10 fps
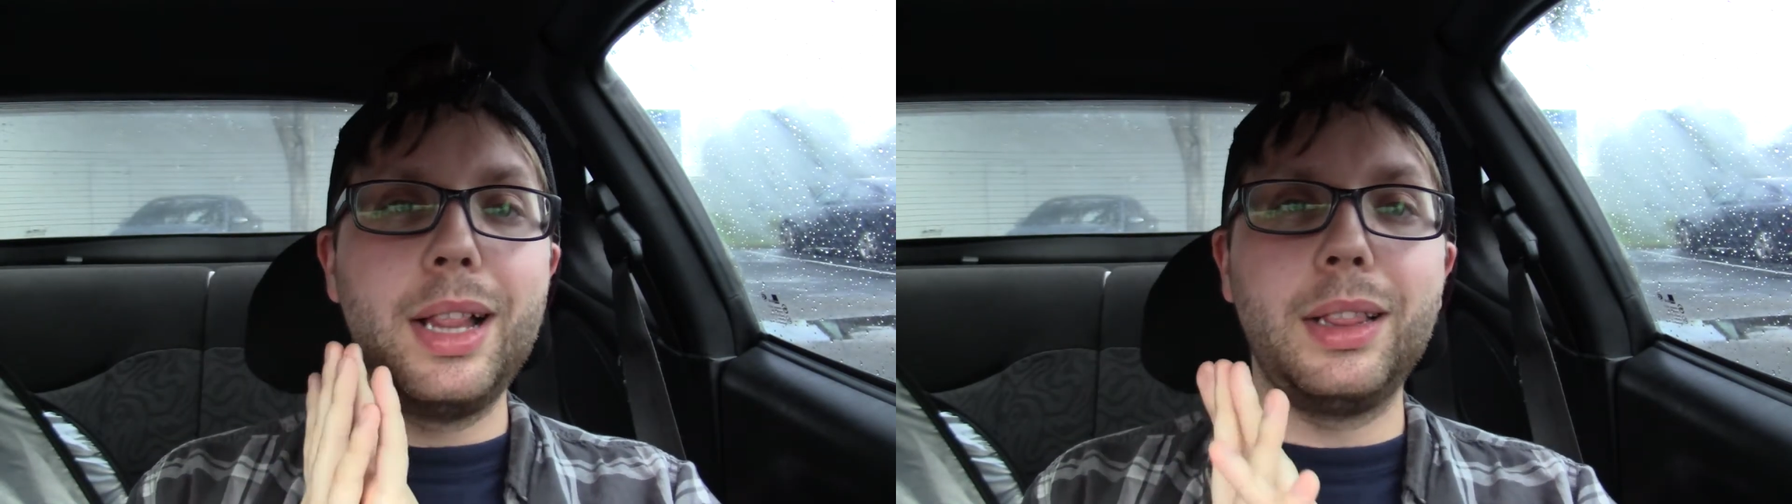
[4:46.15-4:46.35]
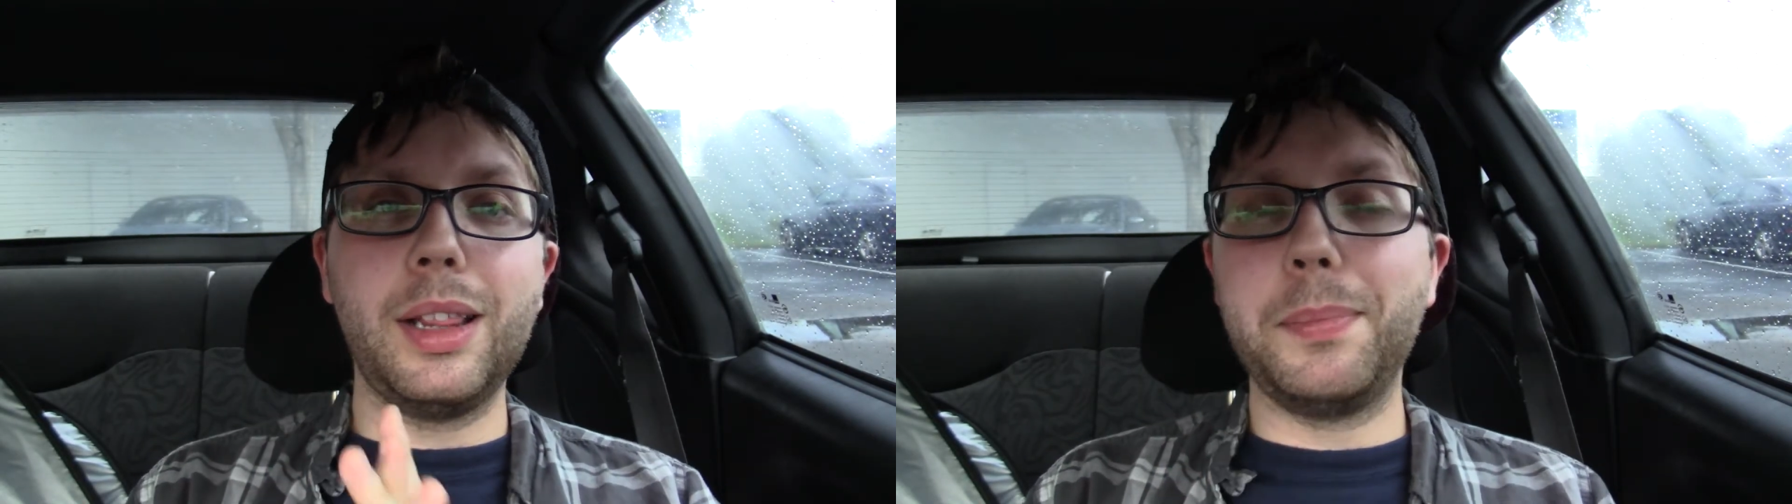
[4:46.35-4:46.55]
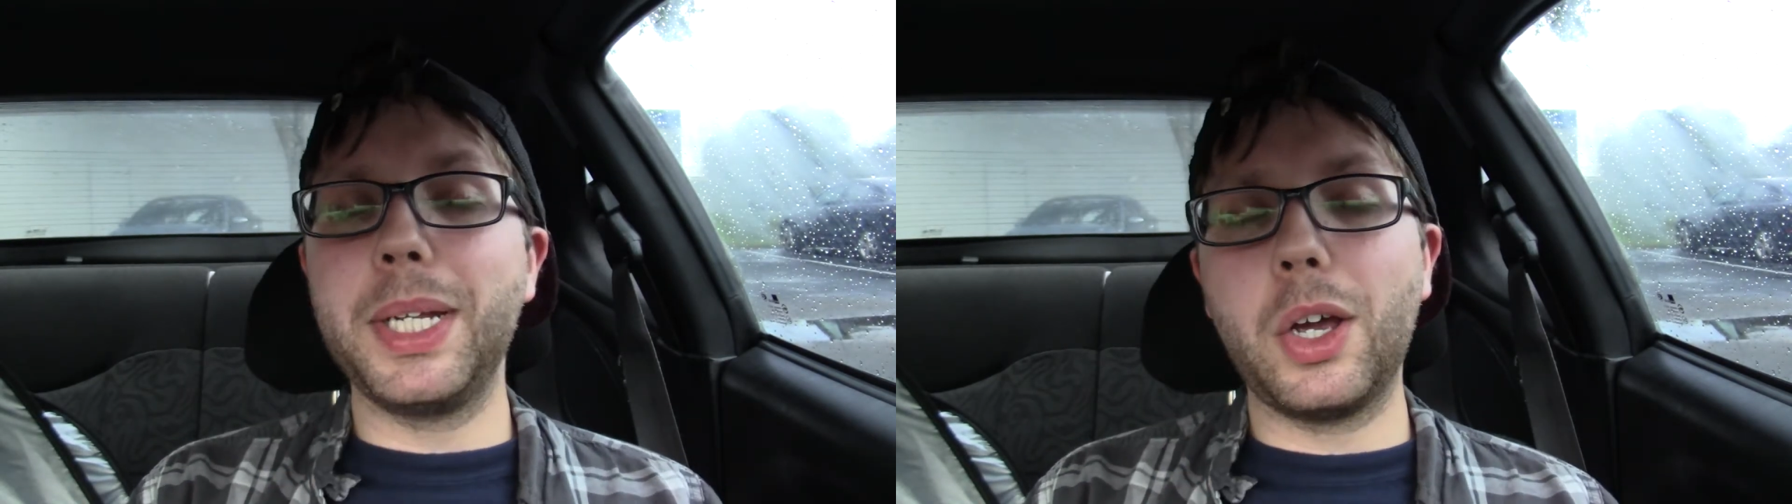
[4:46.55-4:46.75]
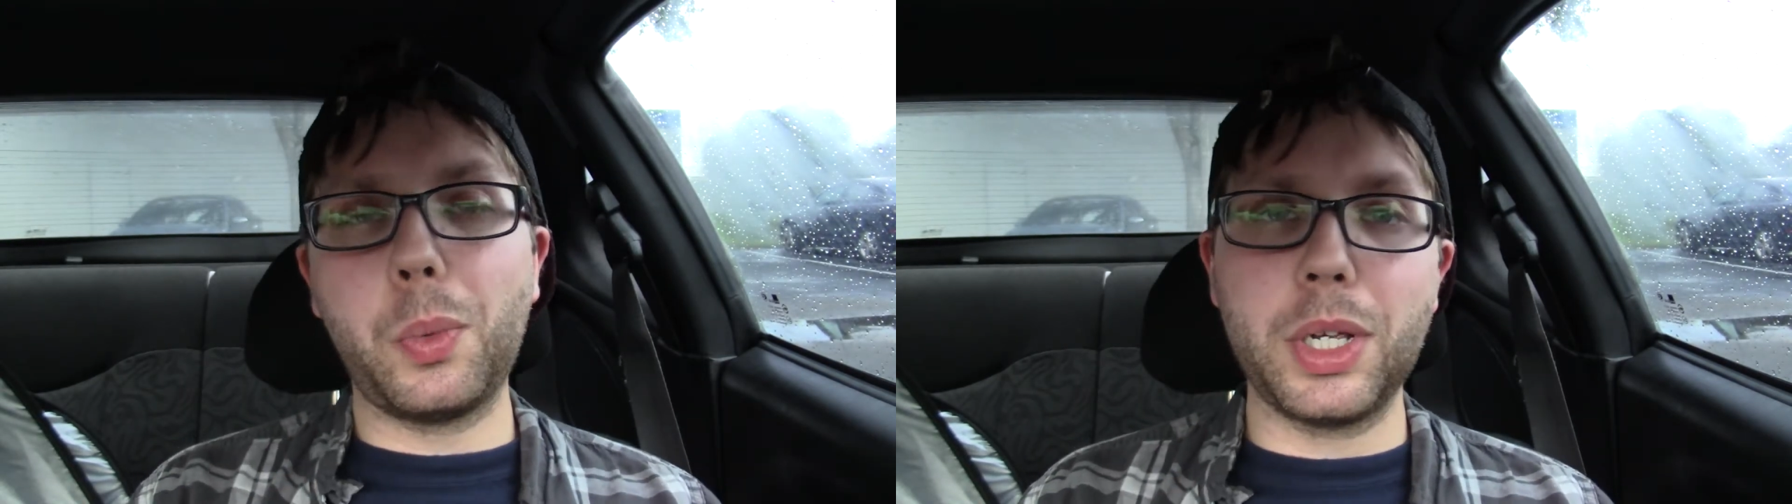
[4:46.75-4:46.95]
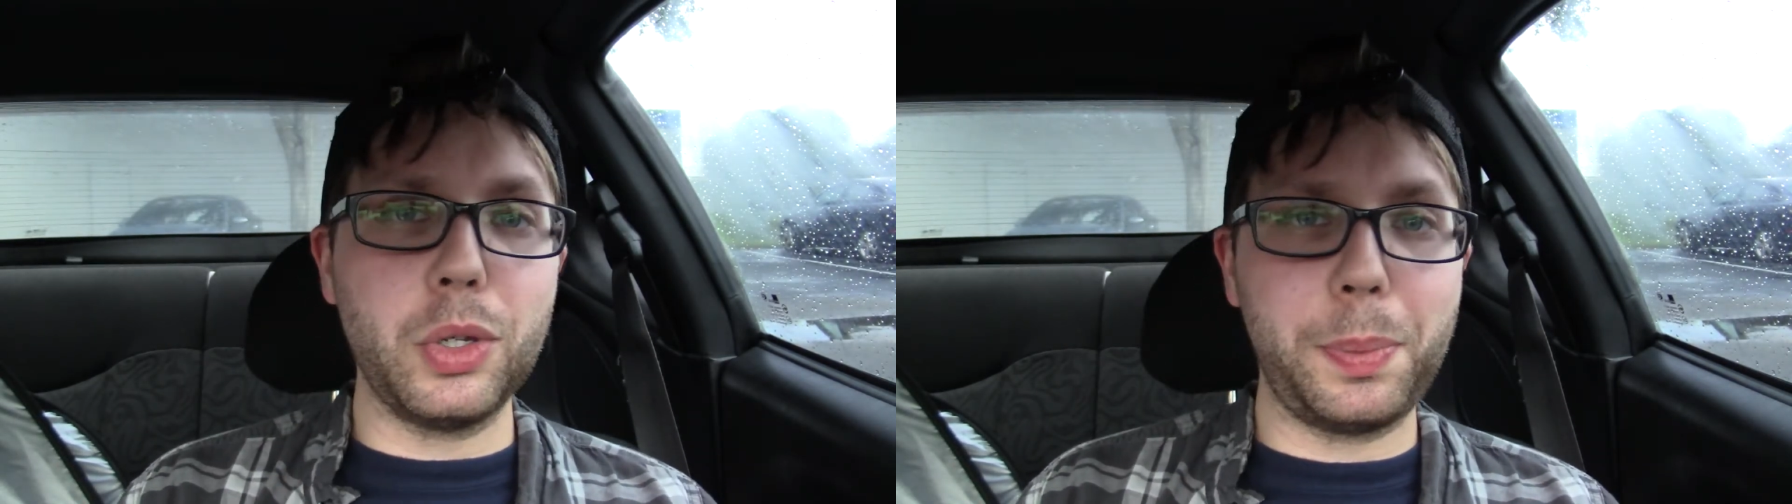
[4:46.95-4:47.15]
Let me know
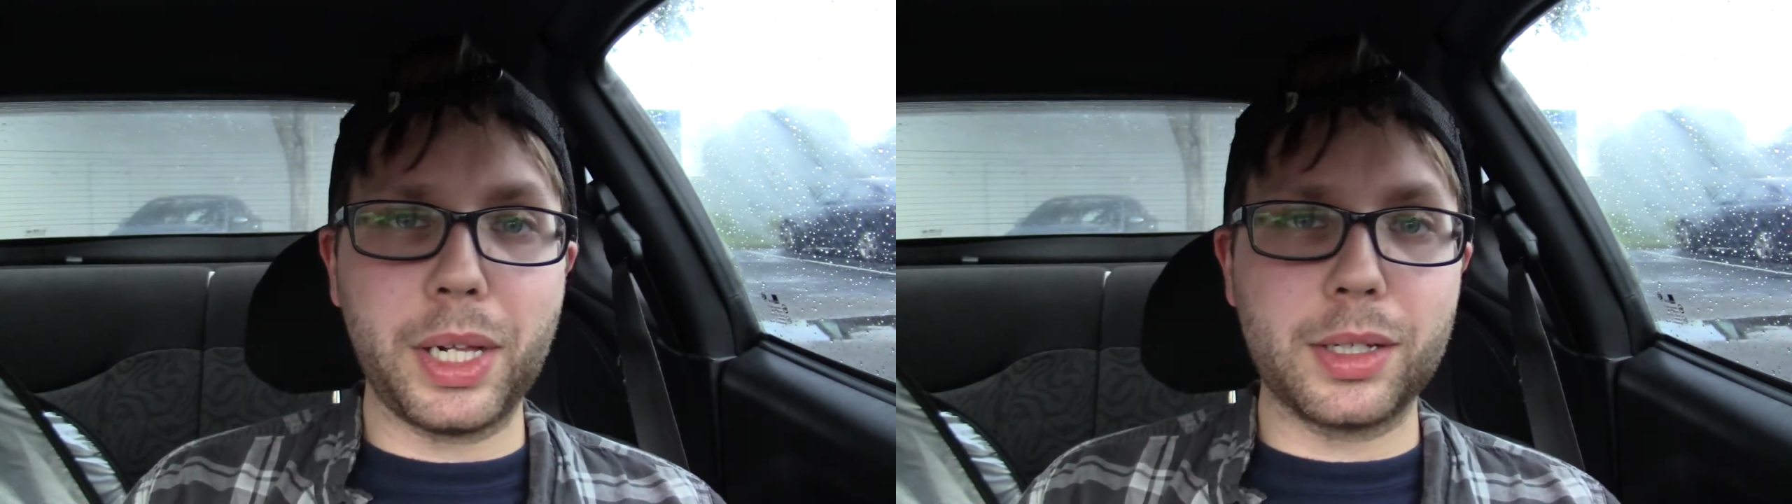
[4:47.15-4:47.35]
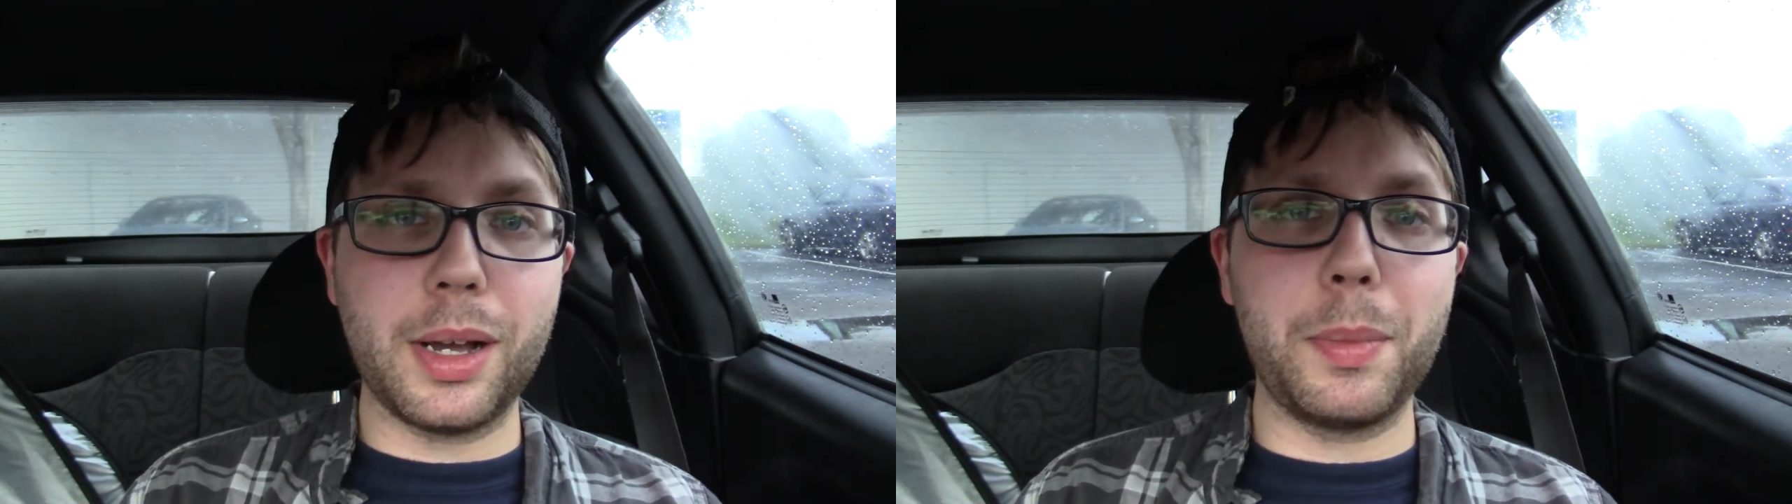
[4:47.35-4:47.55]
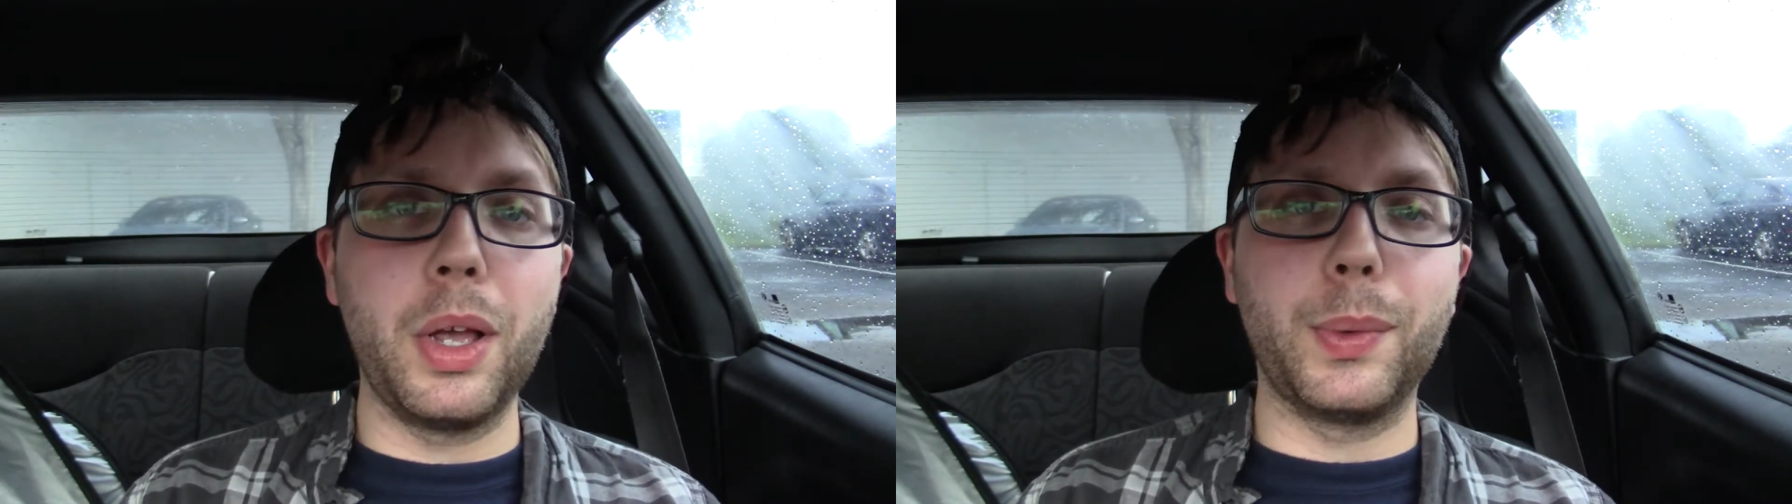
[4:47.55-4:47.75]
what you picked up.